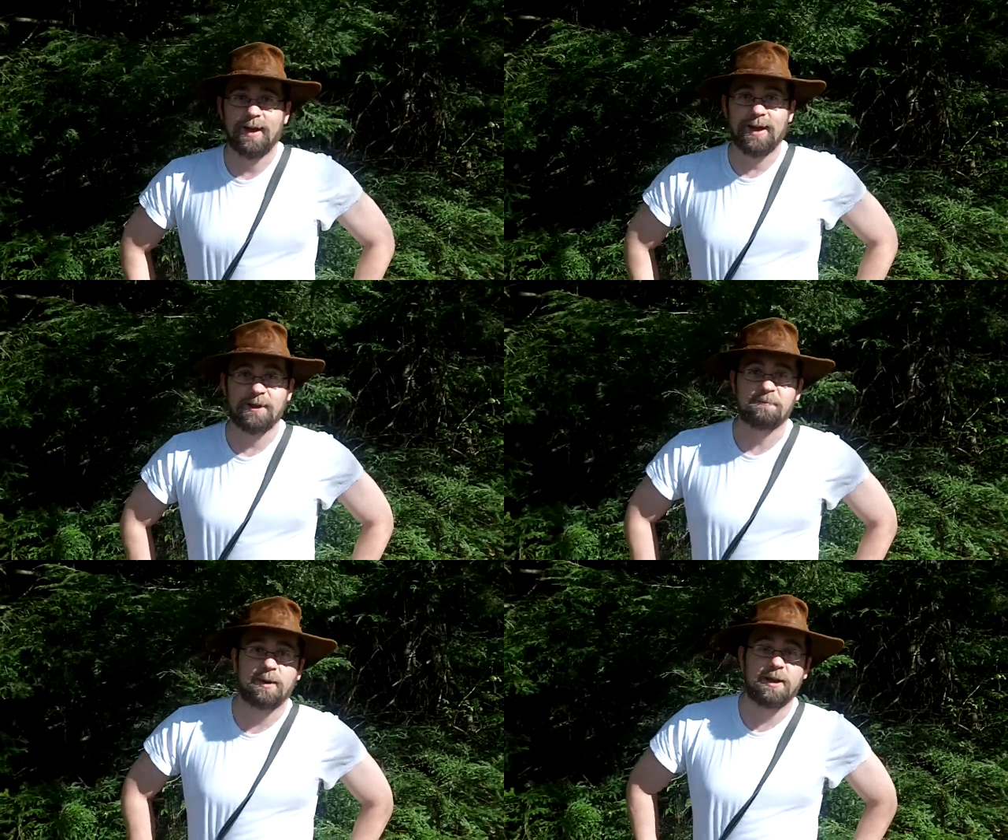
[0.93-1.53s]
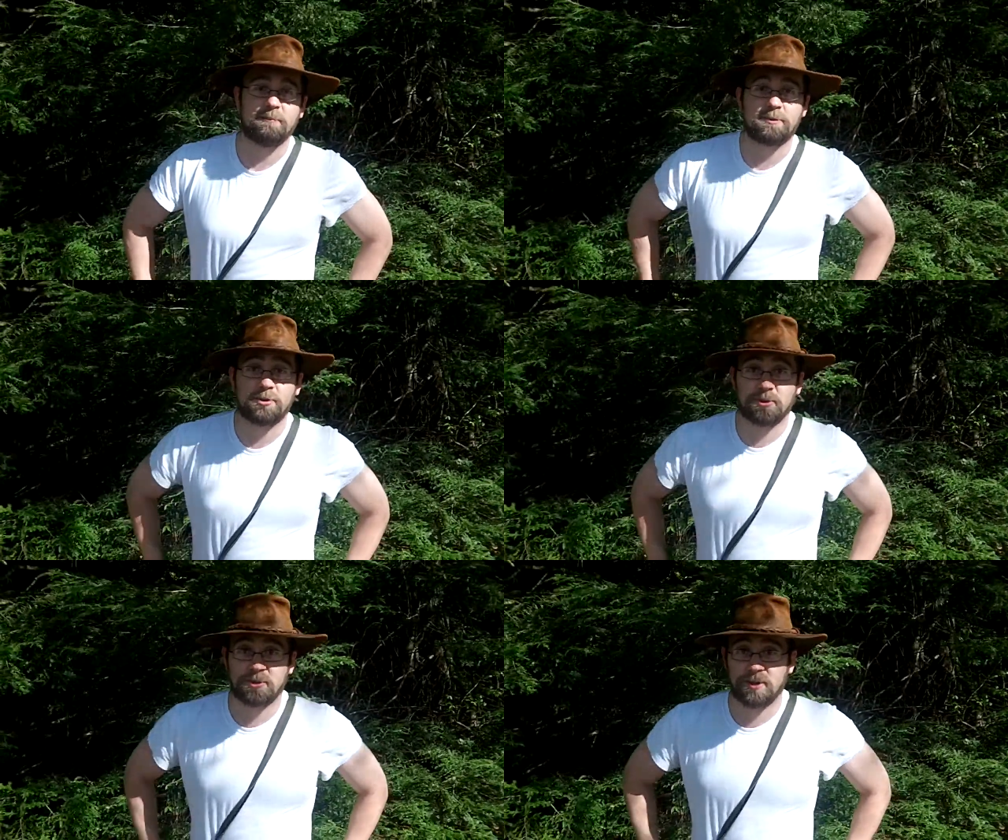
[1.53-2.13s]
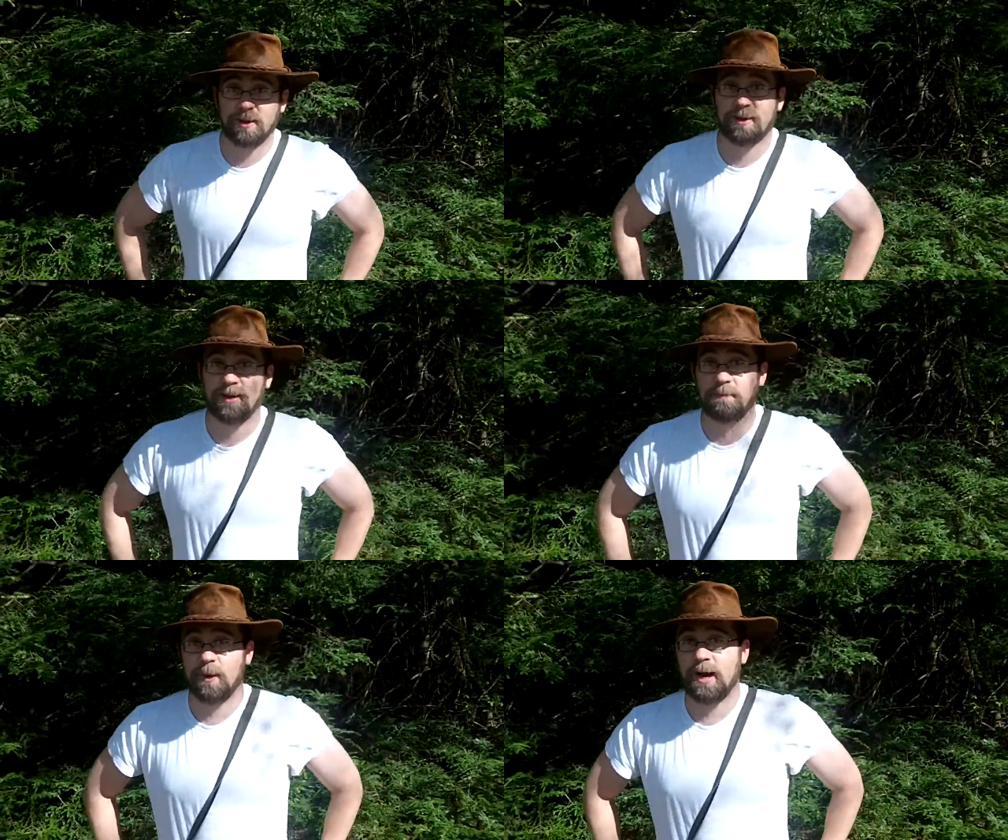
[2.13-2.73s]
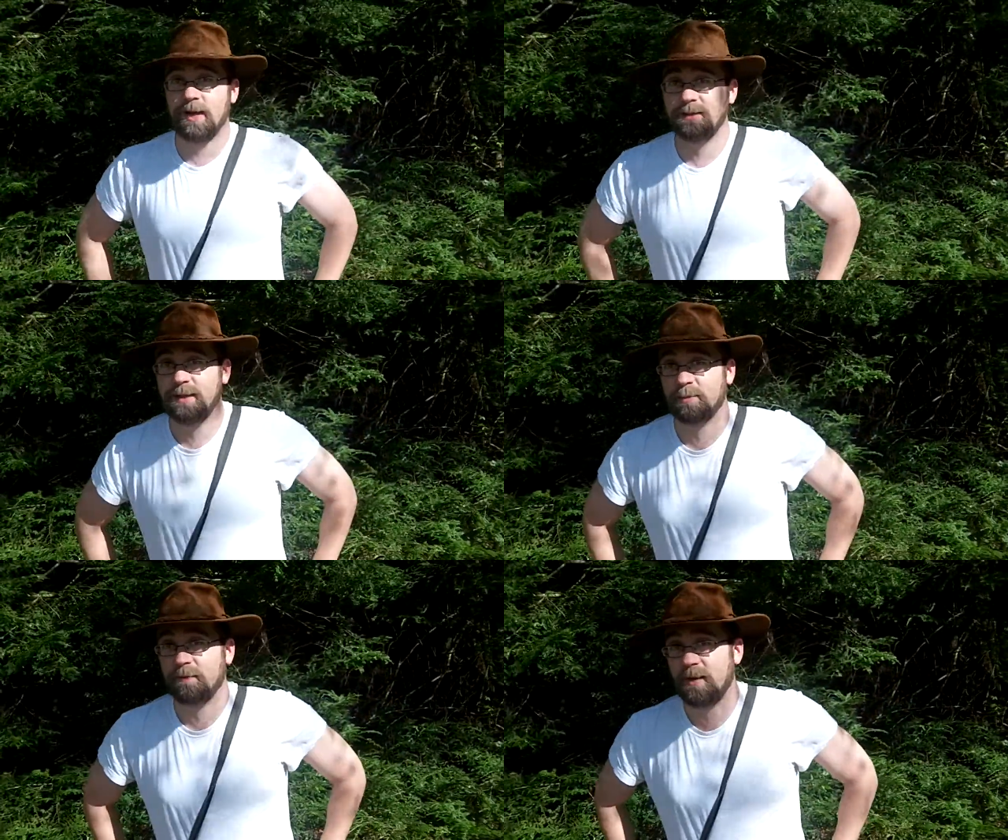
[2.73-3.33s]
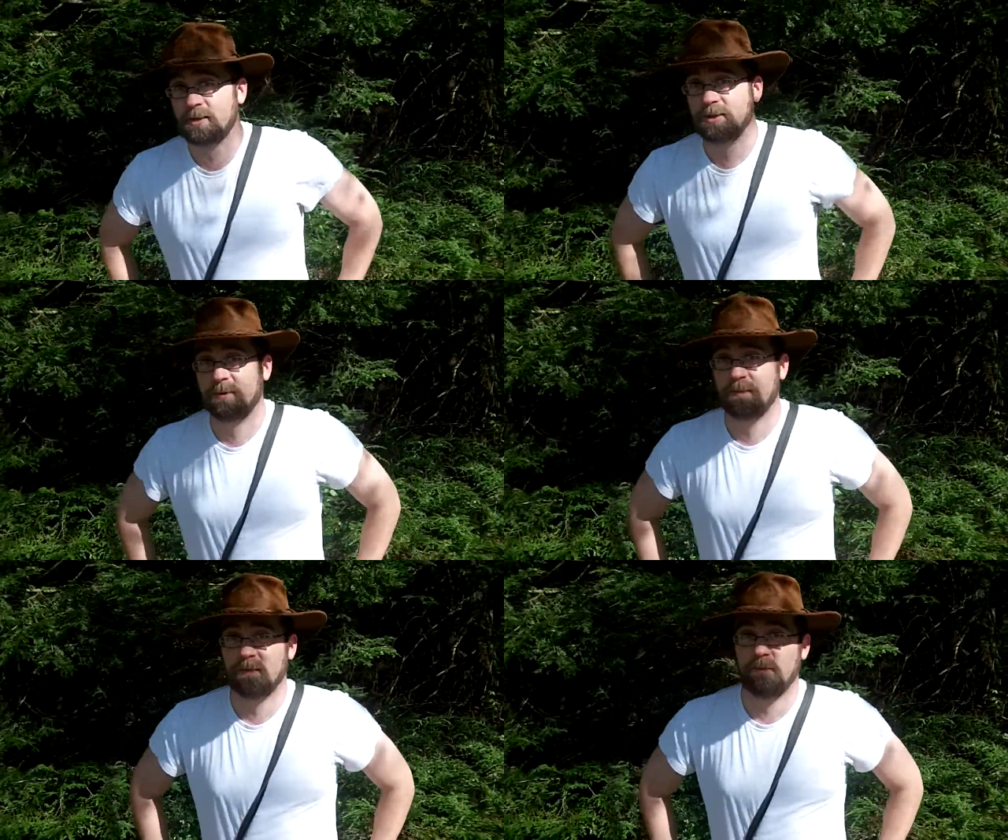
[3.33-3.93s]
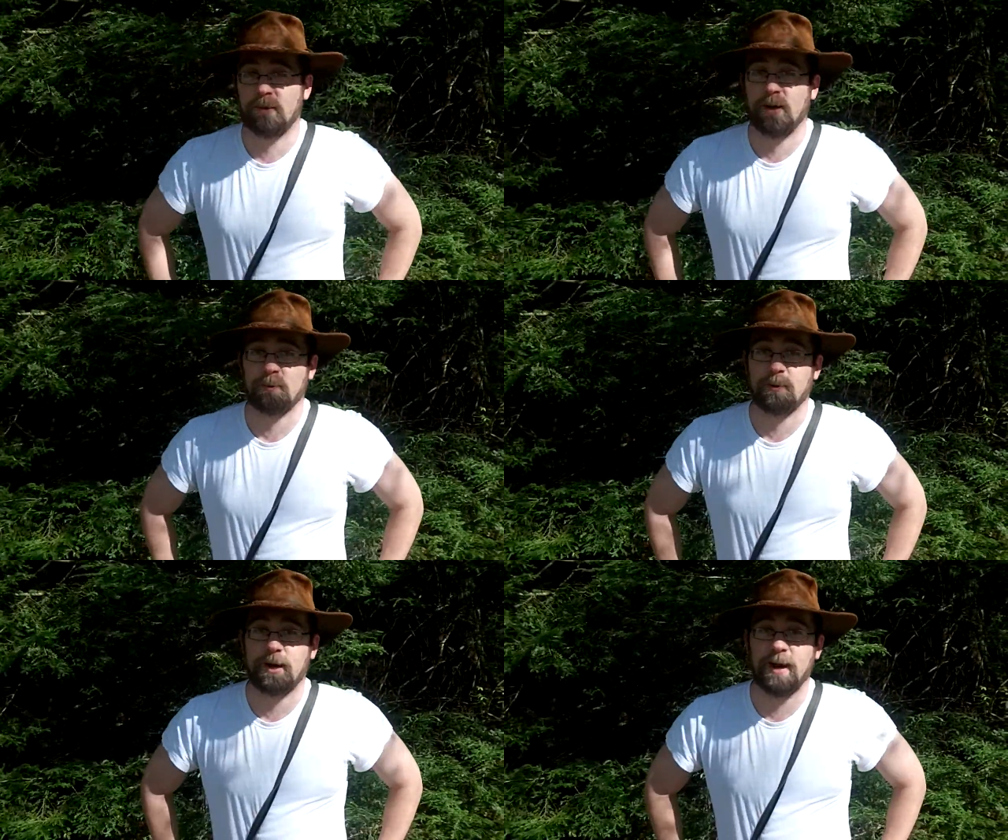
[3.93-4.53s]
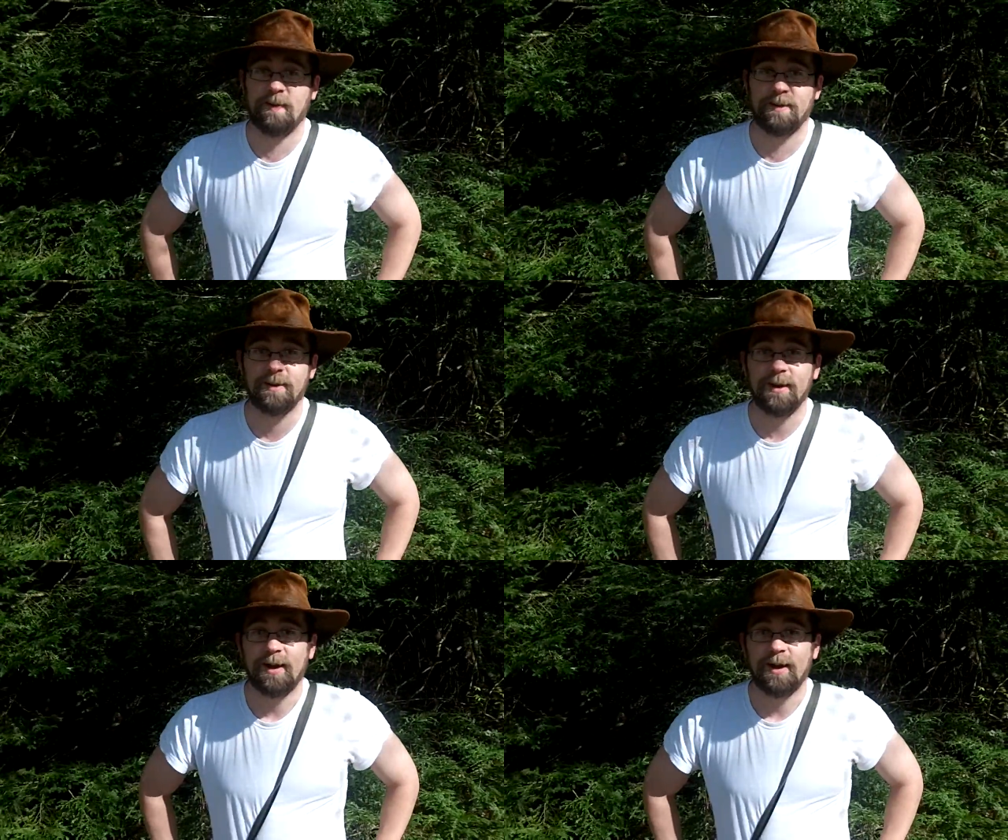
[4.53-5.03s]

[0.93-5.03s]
Hi, my name is Joe Sharkey. I'm an I T professional from uh, Rhode Island.